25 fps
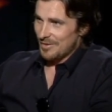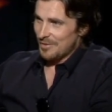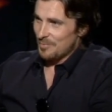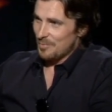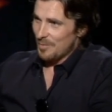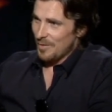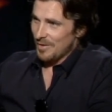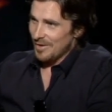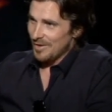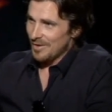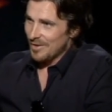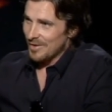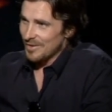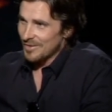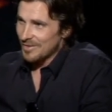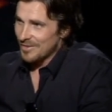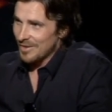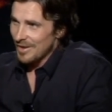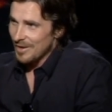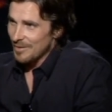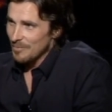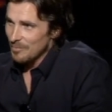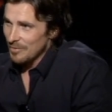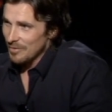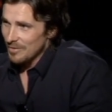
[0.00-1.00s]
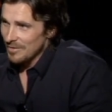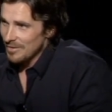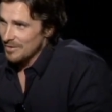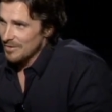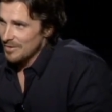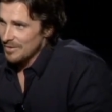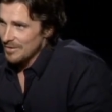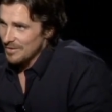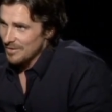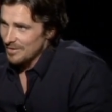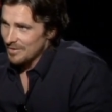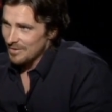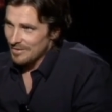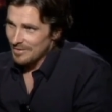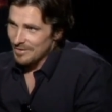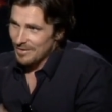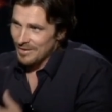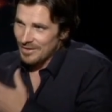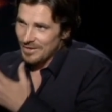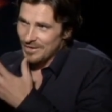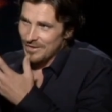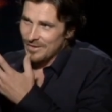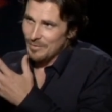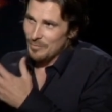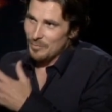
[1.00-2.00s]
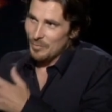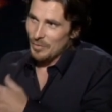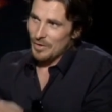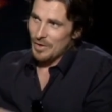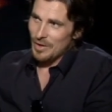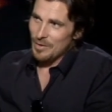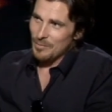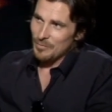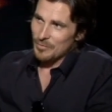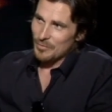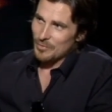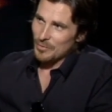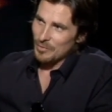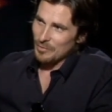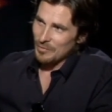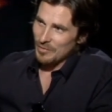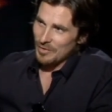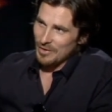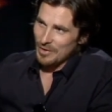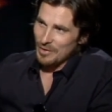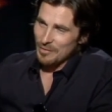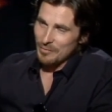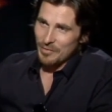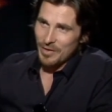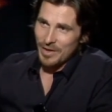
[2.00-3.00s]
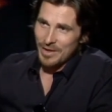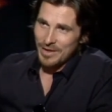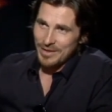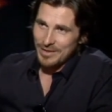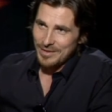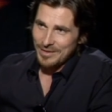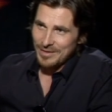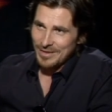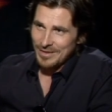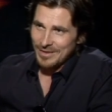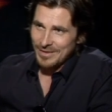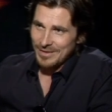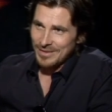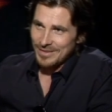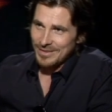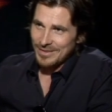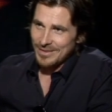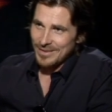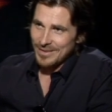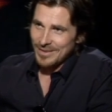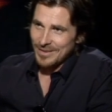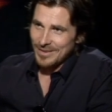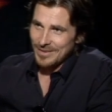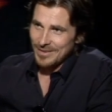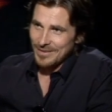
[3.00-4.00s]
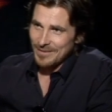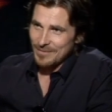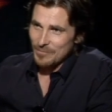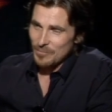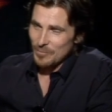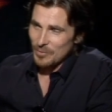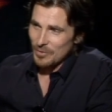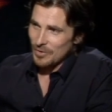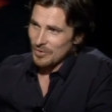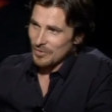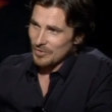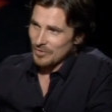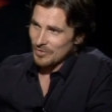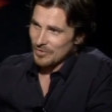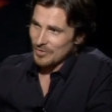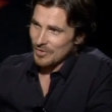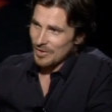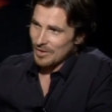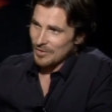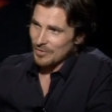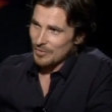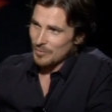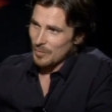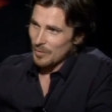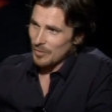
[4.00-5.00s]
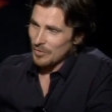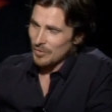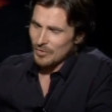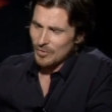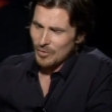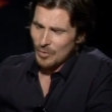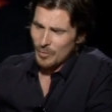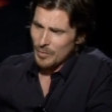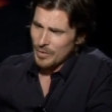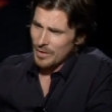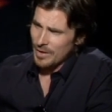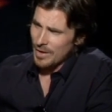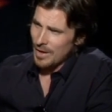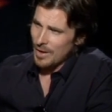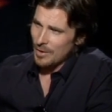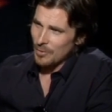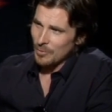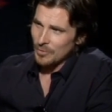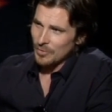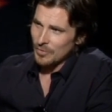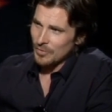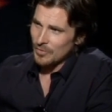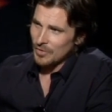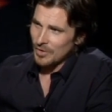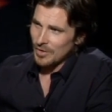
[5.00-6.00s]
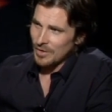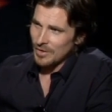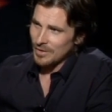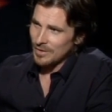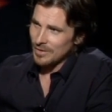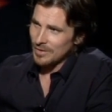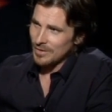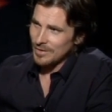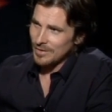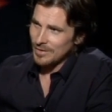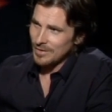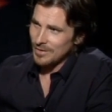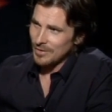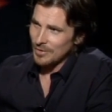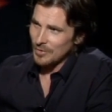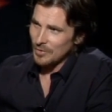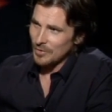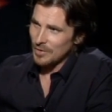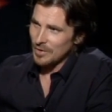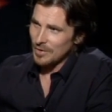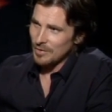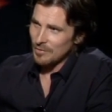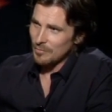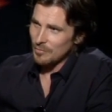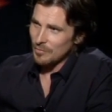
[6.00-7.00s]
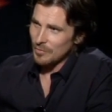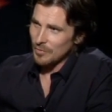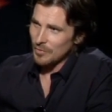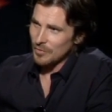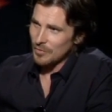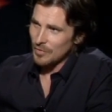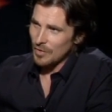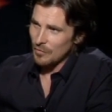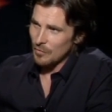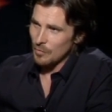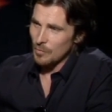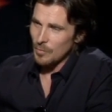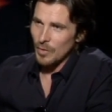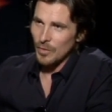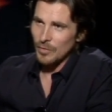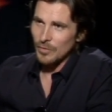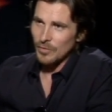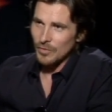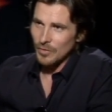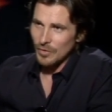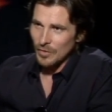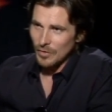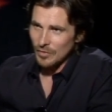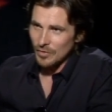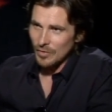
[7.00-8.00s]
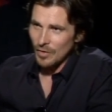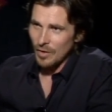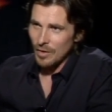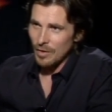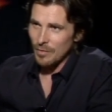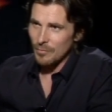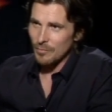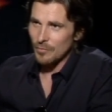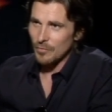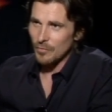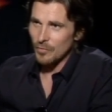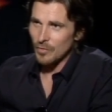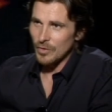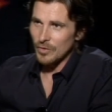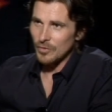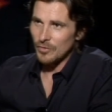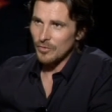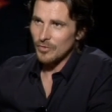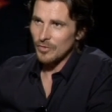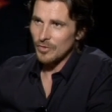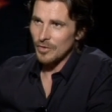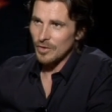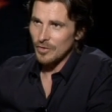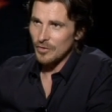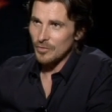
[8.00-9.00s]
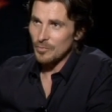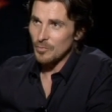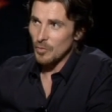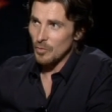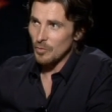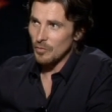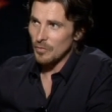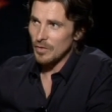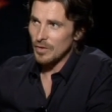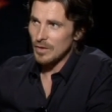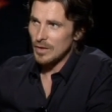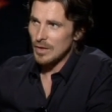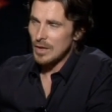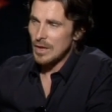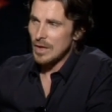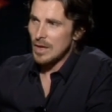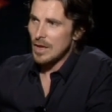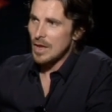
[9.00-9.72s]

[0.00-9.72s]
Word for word: spend a lot of time with, it, it, it becomes sort of a love hate thing uh, because I spent so many hours sitting, you know, in it for seven months at a time for each each movie.